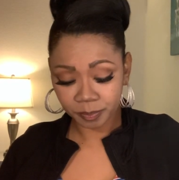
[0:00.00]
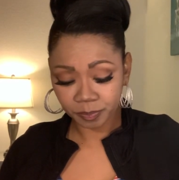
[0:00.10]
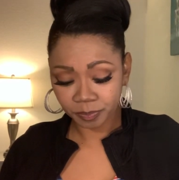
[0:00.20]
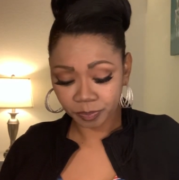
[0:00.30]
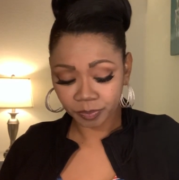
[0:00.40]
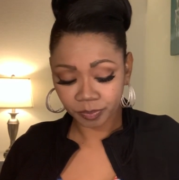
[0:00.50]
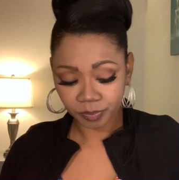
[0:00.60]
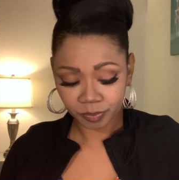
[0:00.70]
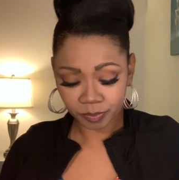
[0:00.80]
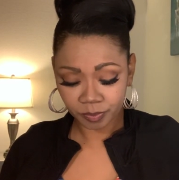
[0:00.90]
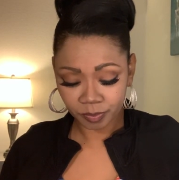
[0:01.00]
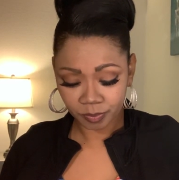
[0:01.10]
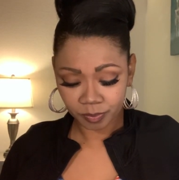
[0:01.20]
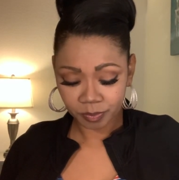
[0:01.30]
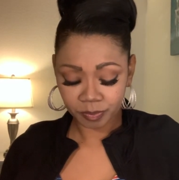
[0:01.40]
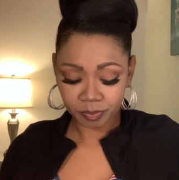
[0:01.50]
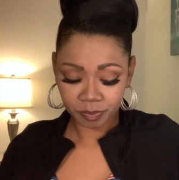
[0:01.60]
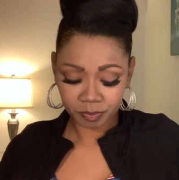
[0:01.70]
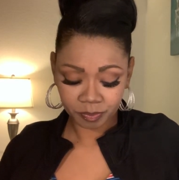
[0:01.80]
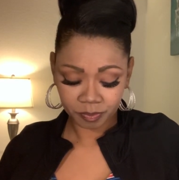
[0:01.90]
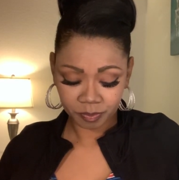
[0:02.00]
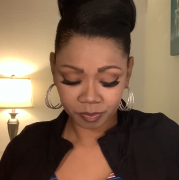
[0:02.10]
[no speech]